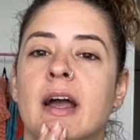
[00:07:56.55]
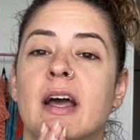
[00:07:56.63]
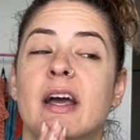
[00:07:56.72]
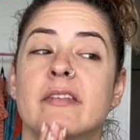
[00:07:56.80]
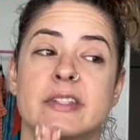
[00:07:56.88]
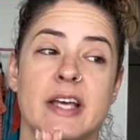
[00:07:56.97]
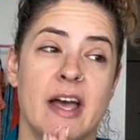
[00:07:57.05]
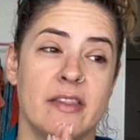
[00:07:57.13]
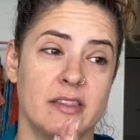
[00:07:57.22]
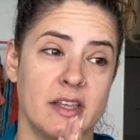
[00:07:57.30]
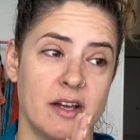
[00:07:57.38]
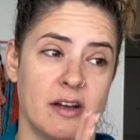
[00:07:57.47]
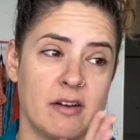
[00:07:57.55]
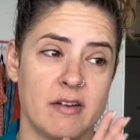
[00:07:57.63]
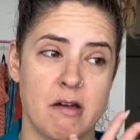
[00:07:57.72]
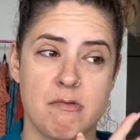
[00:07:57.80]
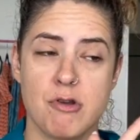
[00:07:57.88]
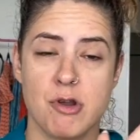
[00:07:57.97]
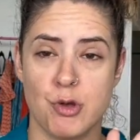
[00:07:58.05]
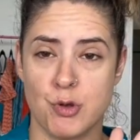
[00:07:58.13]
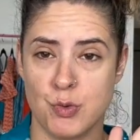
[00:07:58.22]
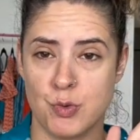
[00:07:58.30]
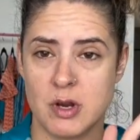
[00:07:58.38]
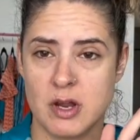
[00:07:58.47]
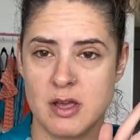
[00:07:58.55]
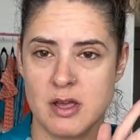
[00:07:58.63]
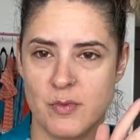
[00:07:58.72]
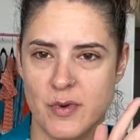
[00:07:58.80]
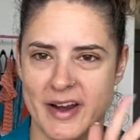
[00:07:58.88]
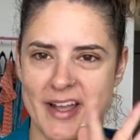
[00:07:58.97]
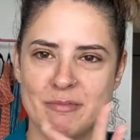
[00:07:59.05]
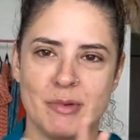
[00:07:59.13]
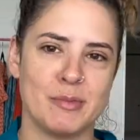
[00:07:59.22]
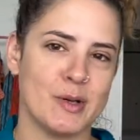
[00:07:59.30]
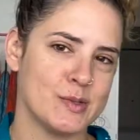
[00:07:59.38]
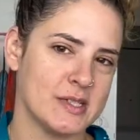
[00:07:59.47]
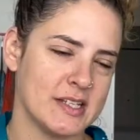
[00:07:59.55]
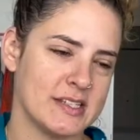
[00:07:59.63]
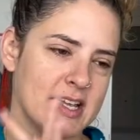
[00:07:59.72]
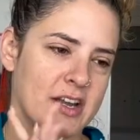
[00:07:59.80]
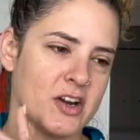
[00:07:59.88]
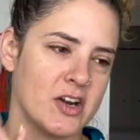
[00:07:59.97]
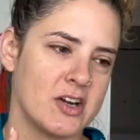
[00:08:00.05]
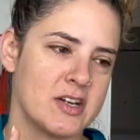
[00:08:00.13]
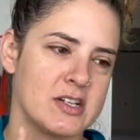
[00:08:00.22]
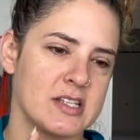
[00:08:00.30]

I have to head there around noon. We're gonna have mimosas at hers